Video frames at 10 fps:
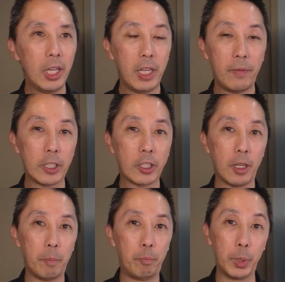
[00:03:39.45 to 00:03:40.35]
If it's
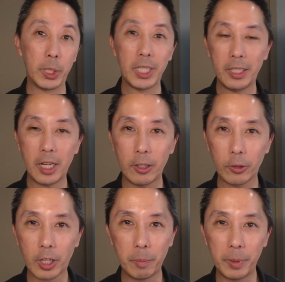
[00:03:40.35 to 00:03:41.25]
a billion-dollar
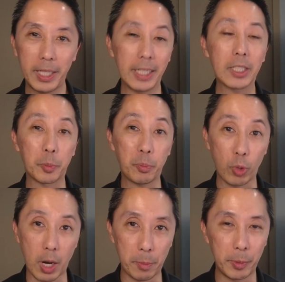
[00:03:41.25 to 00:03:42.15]
company, it's
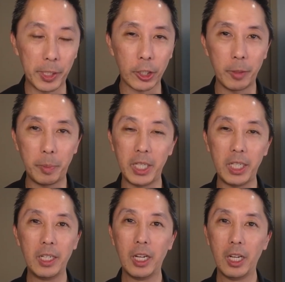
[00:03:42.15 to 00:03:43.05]
probably going to be